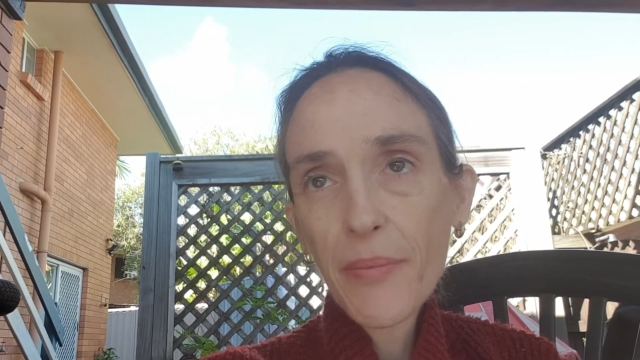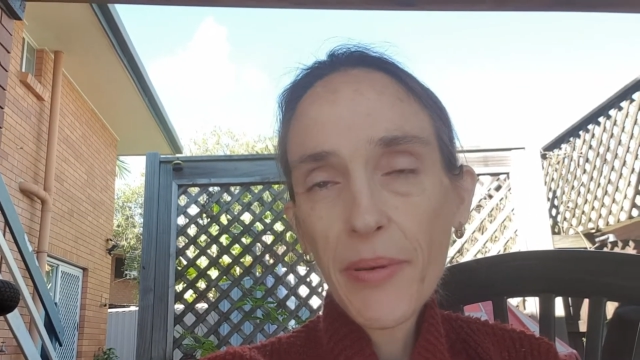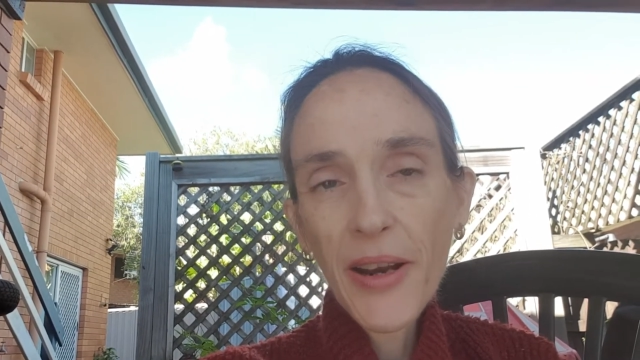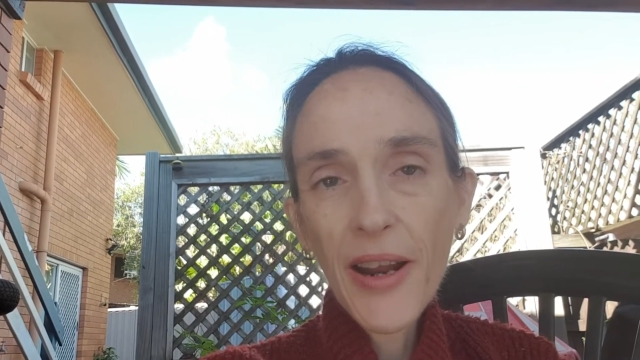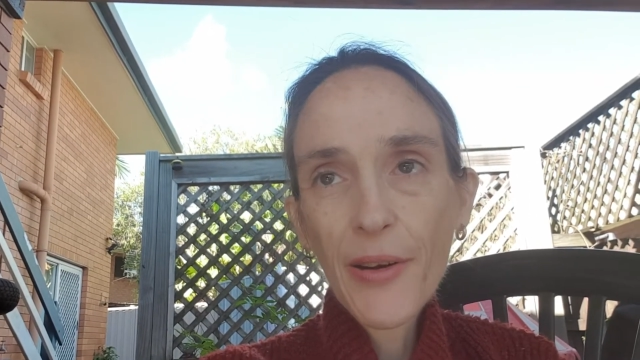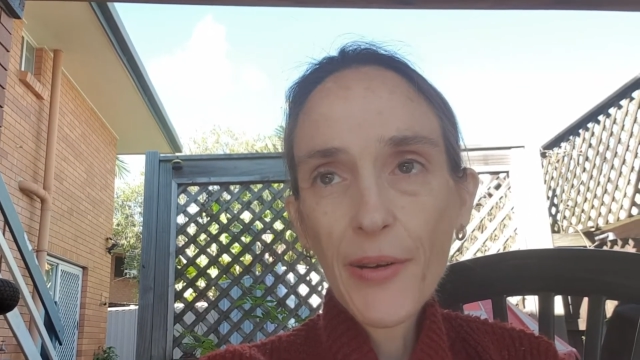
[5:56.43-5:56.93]
but
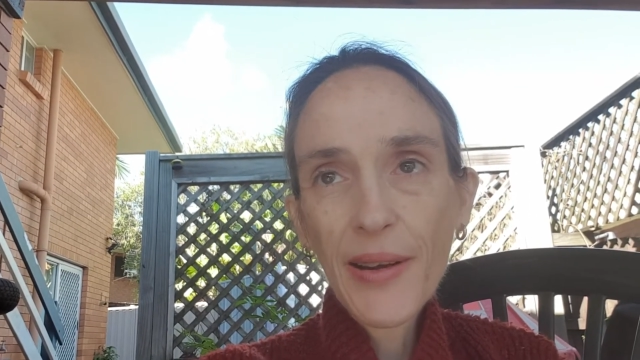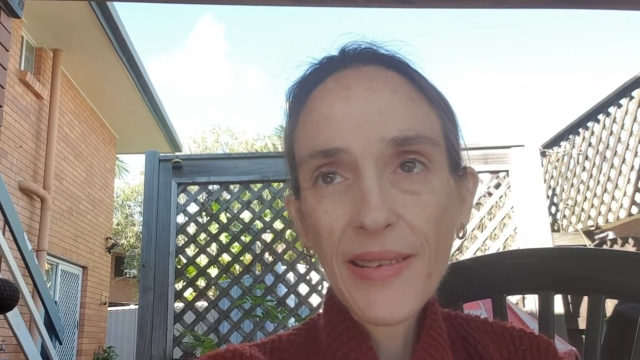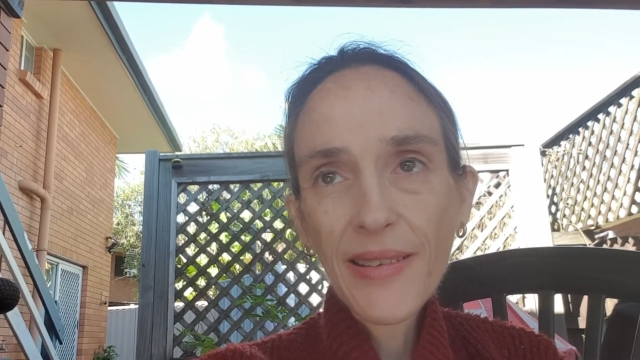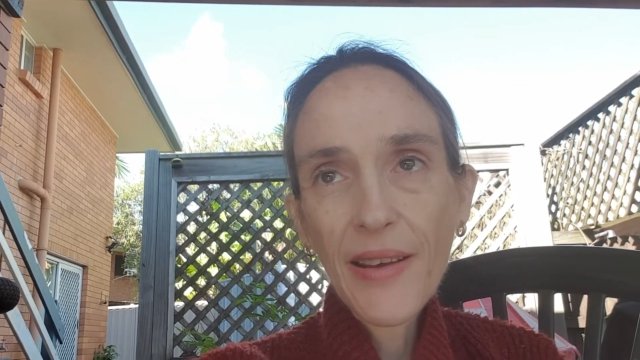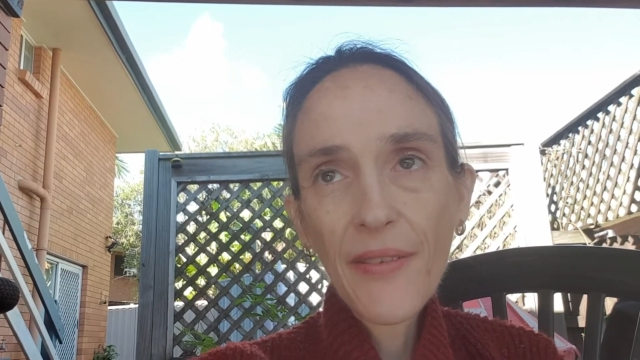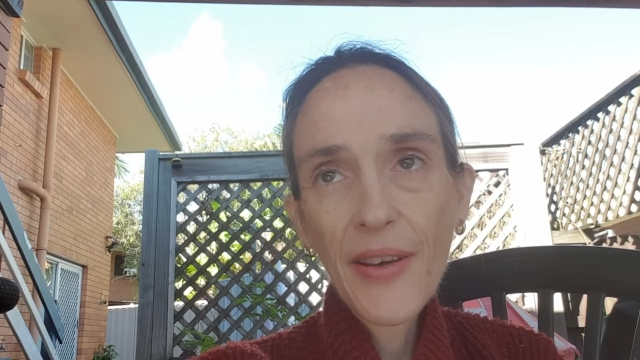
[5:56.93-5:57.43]
I always
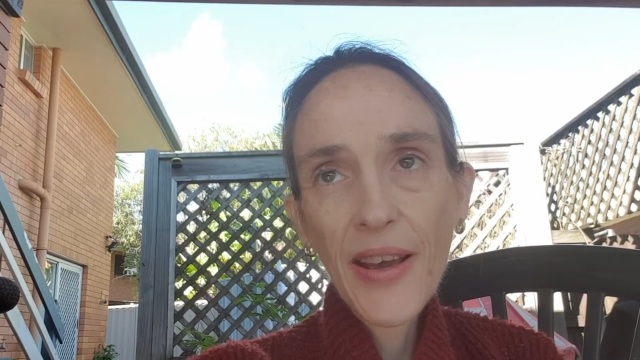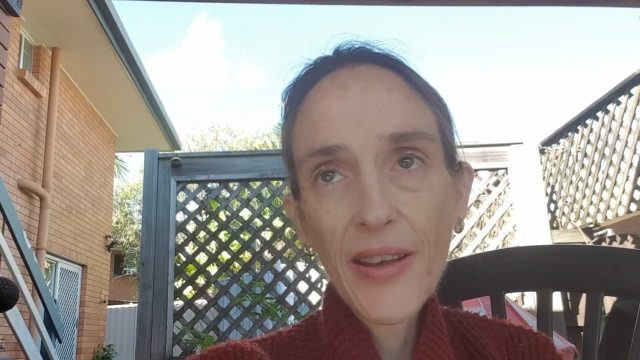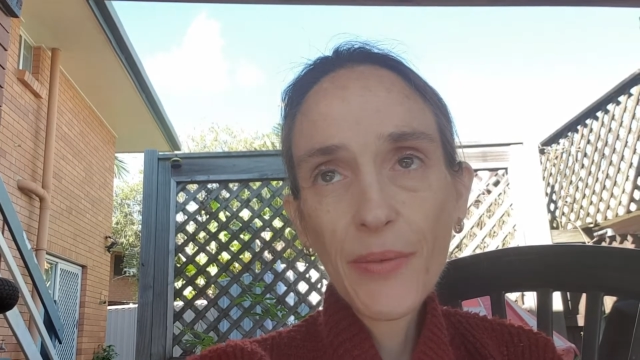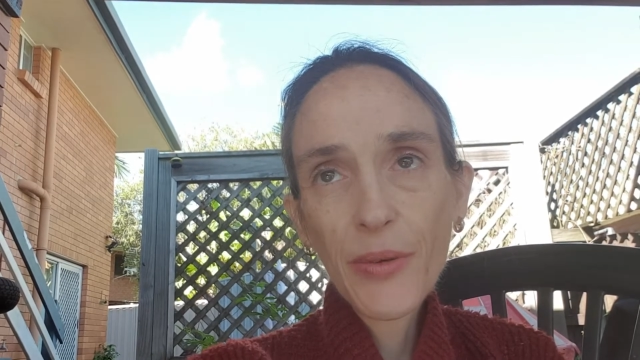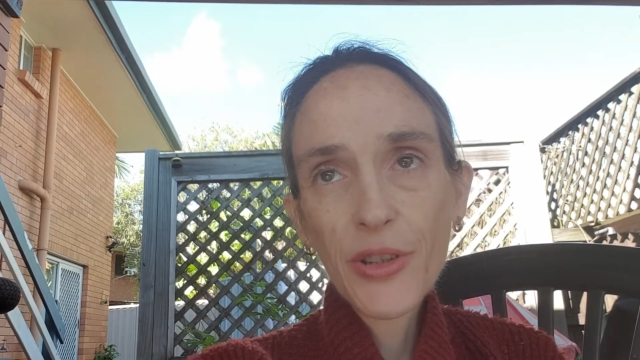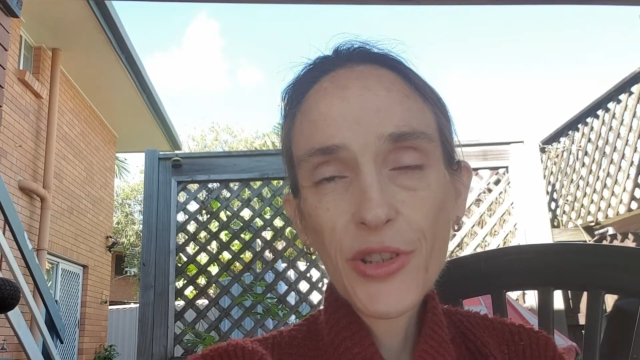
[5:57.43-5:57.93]
have had
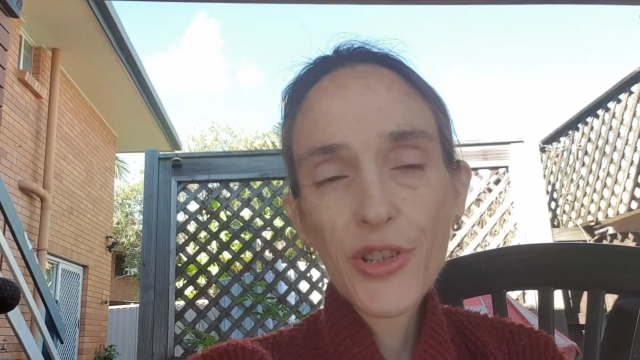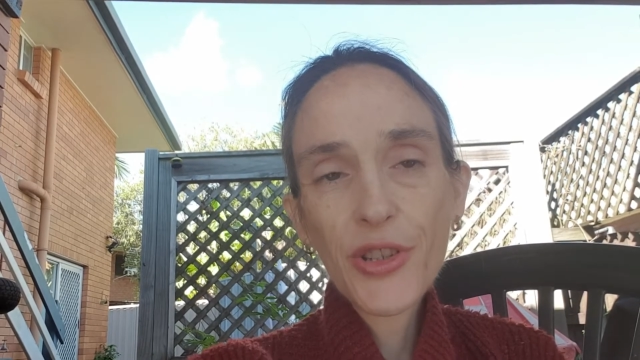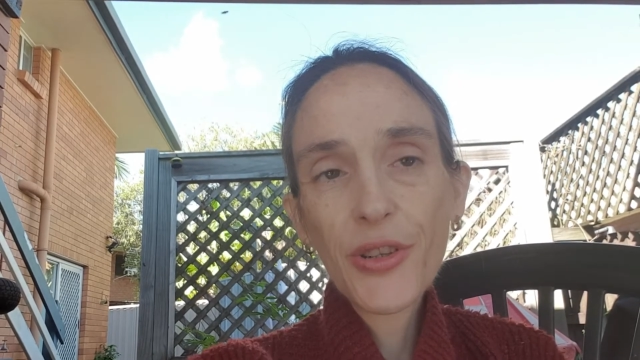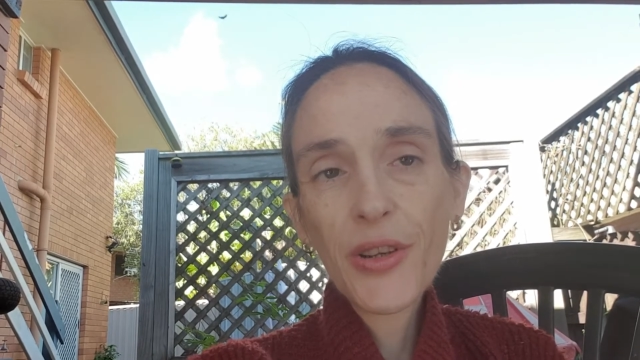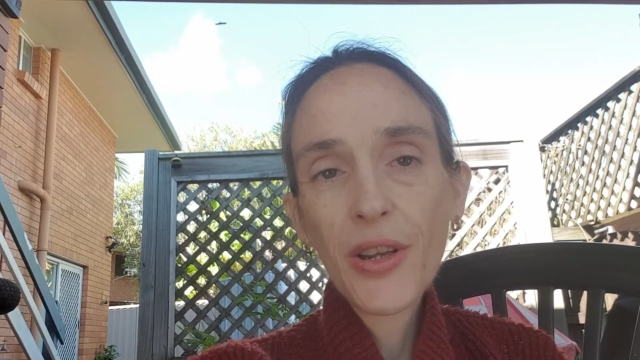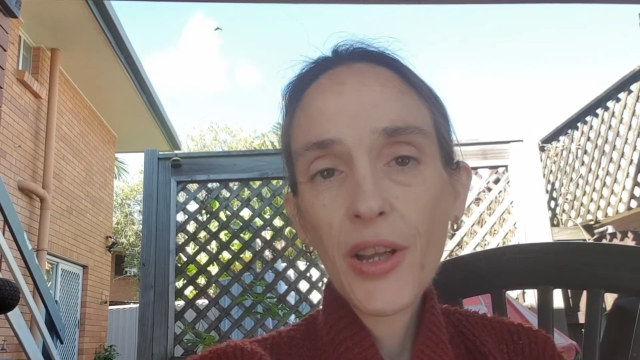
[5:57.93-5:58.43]
one or
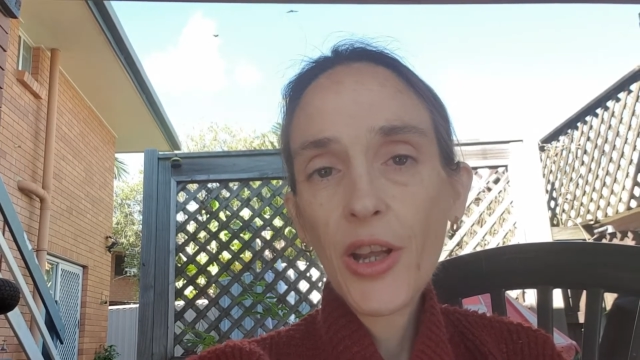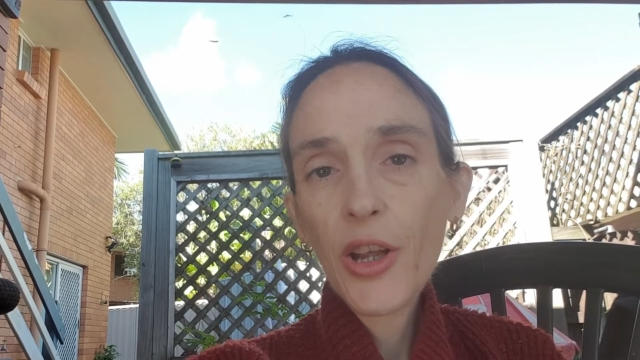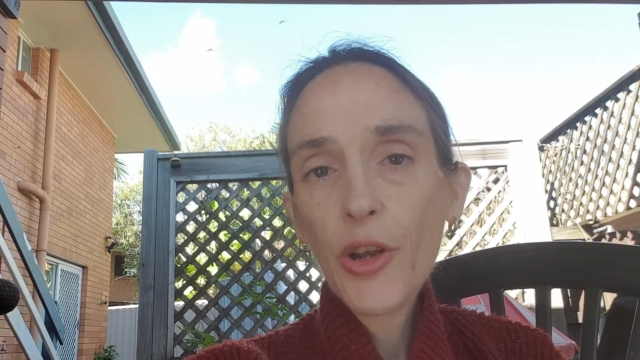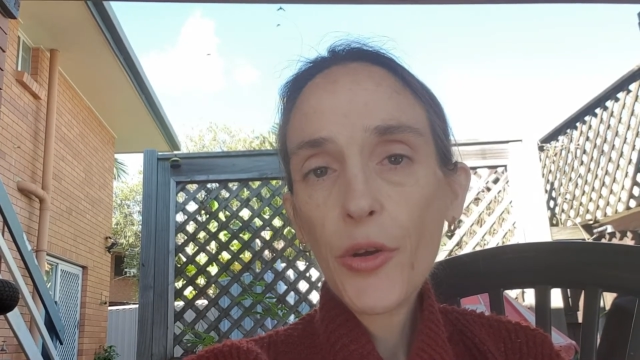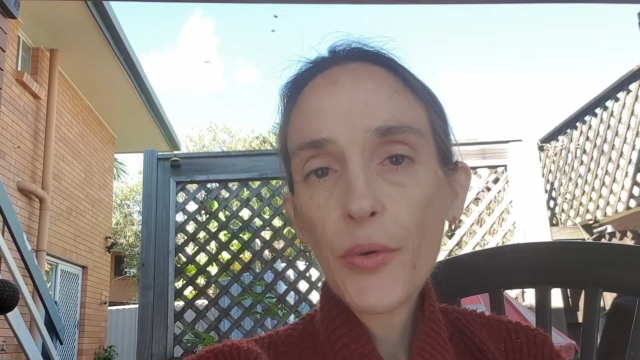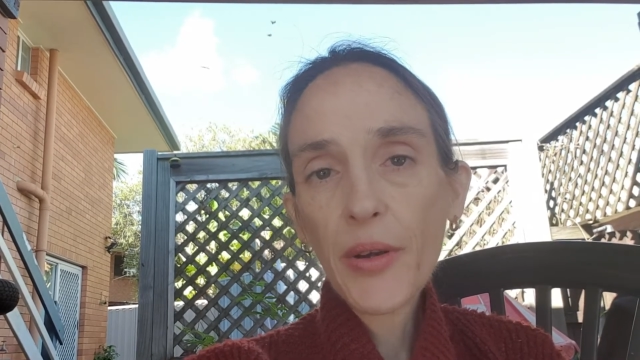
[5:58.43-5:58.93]
two
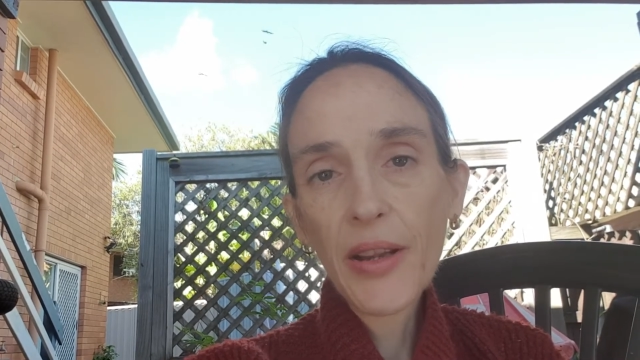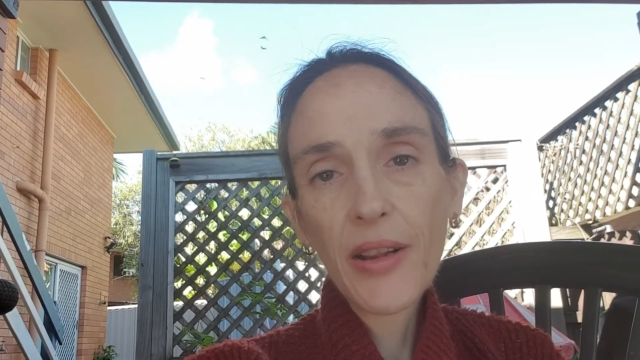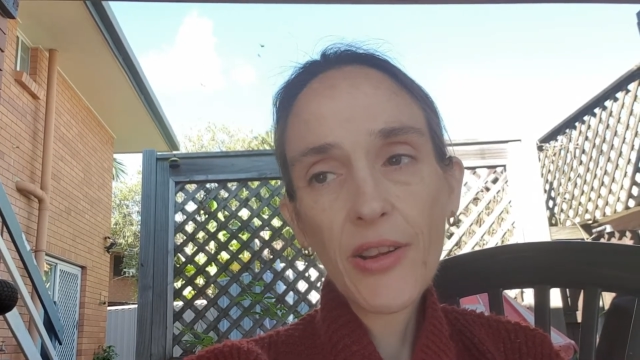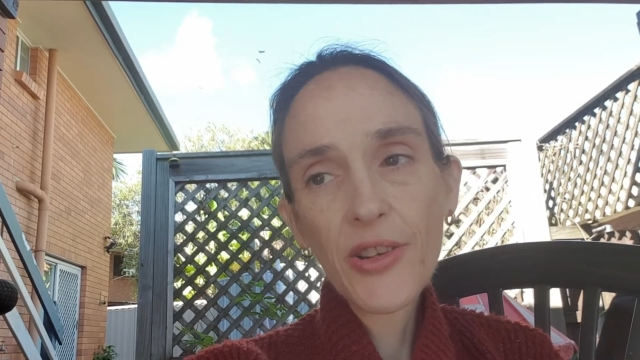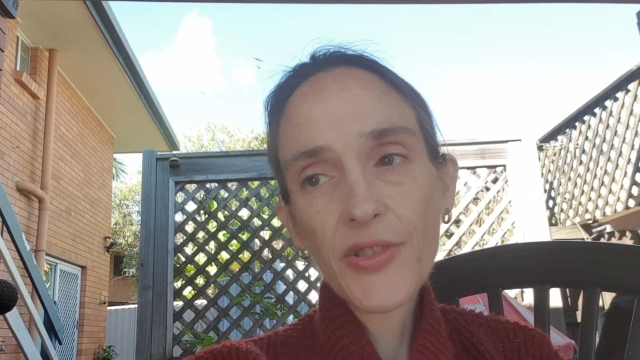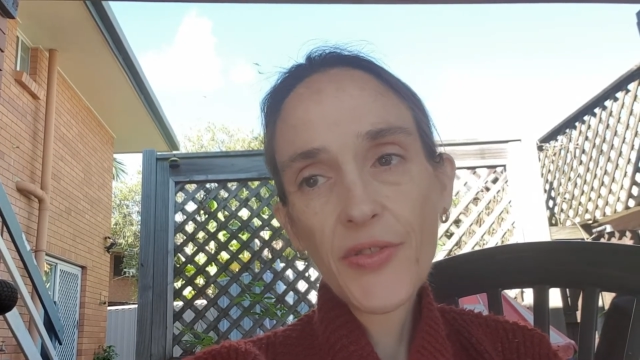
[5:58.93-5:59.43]
really
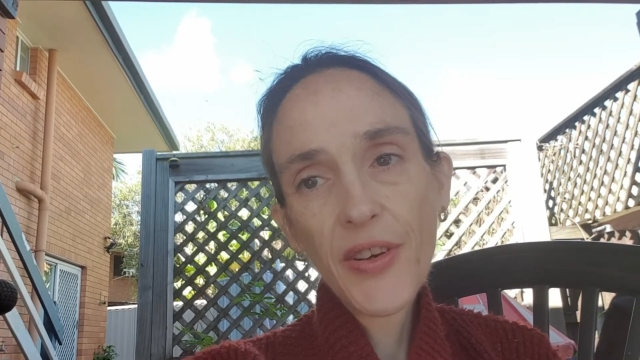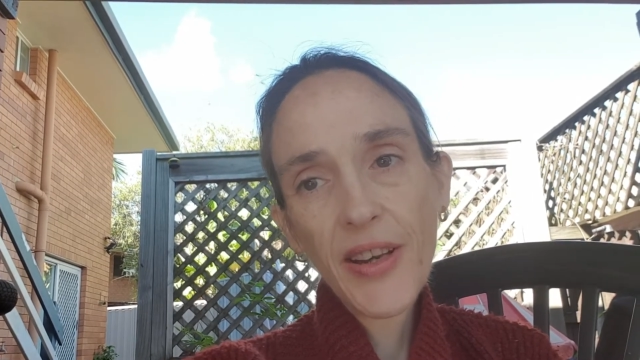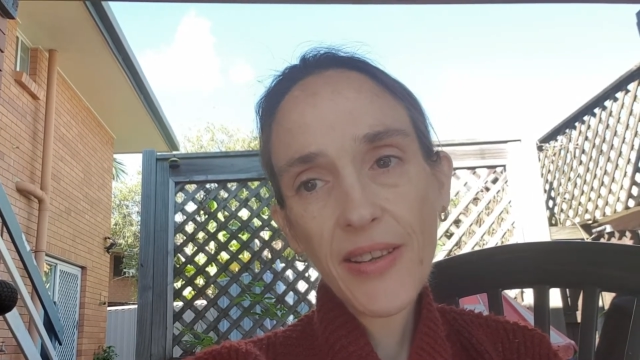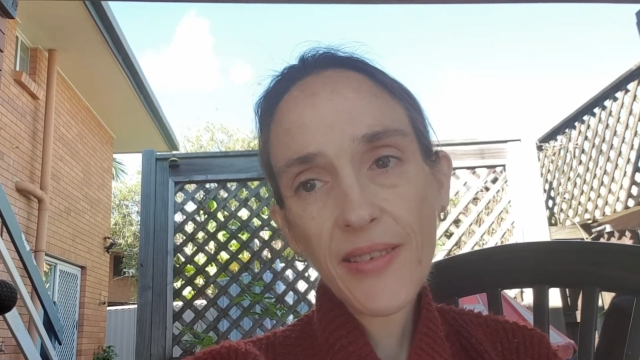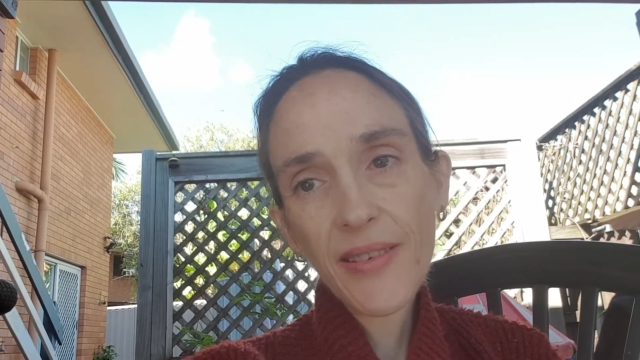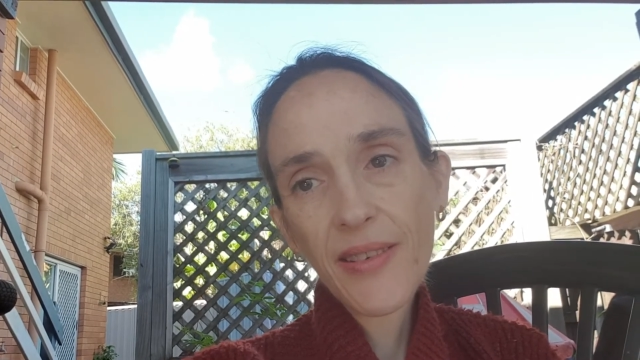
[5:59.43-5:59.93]
close
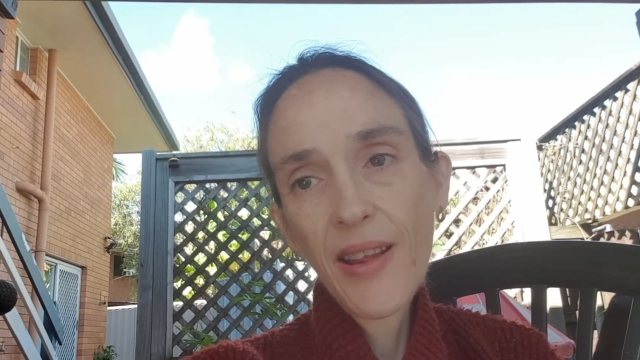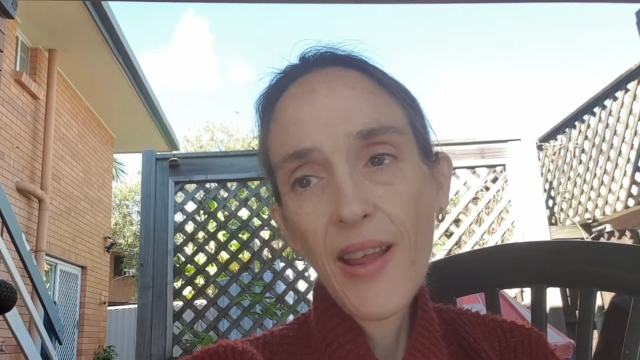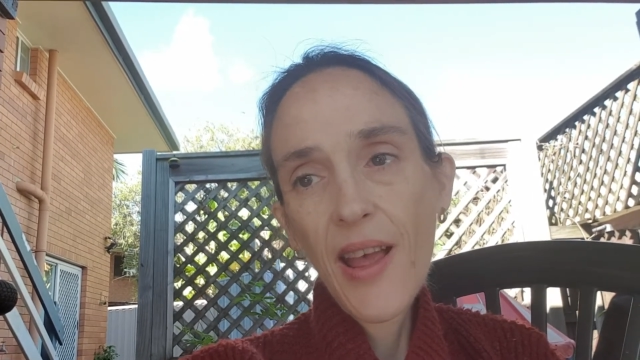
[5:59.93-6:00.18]
friends,